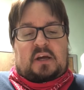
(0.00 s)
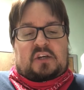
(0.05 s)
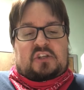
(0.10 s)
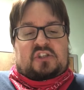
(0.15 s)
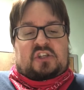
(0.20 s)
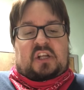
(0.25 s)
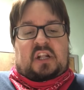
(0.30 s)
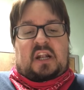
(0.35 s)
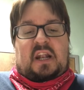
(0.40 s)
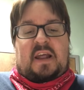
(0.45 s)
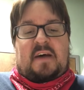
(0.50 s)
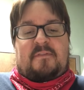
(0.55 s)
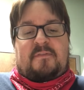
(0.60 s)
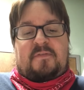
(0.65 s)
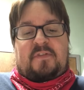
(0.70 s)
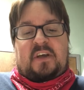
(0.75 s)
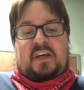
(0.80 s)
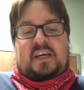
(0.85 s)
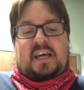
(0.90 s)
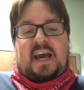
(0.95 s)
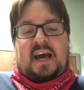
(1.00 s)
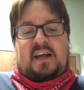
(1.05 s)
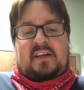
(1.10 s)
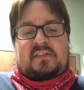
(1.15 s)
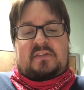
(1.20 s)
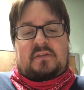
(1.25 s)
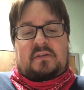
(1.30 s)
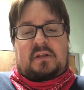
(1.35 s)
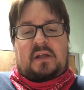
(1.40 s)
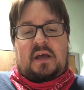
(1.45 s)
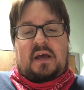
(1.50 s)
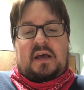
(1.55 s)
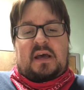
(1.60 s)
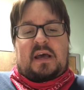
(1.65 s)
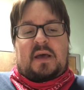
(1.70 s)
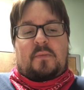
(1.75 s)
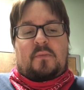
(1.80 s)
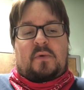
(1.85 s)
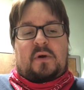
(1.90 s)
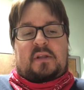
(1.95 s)
She left the castle
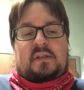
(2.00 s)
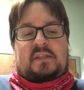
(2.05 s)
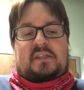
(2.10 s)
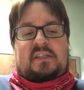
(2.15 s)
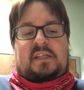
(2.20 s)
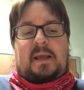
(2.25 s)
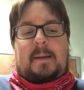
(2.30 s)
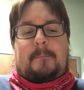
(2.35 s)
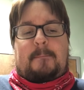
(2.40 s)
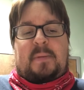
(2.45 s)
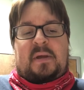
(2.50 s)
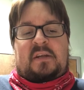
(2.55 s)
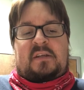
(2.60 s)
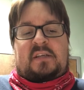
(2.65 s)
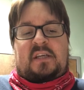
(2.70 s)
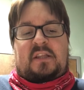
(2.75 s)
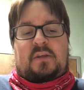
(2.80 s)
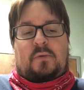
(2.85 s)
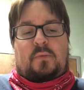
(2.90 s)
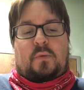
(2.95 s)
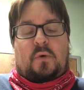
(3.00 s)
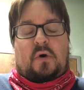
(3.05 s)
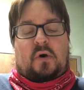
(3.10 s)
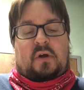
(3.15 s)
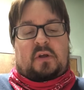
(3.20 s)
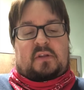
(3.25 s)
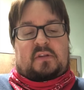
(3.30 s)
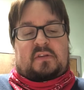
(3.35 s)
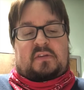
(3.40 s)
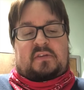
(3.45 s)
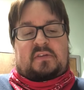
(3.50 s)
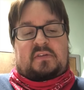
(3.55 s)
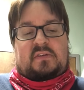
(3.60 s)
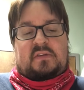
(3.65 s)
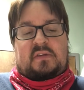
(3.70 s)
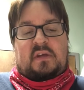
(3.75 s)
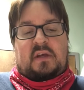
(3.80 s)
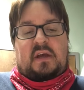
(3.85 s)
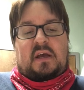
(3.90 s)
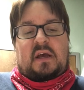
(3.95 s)
and went deep into the
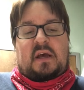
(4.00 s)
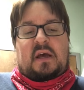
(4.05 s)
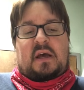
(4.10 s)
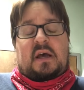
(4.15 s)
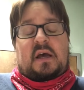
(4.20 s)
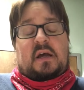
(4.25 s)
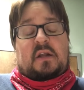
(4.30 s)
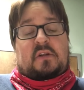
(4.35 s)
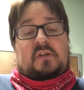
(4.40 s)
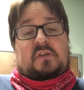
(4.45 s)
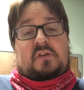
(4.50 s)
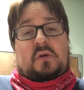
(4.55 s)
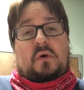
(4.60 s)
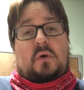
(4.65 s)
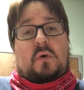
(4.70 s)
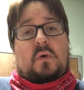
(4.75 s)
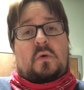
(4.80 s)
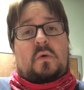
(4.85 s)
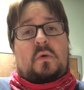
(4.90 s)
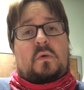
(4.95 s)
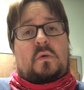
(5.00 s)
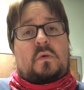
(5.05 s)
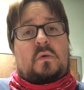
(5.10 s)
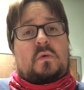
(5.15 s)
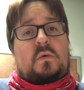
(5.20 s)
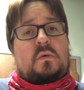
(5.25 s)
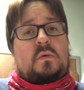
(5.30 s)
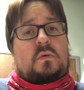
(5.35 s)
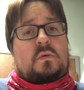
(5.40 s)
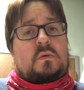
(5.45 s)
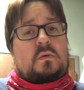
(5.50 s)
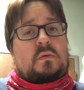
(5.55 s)
woods. And so...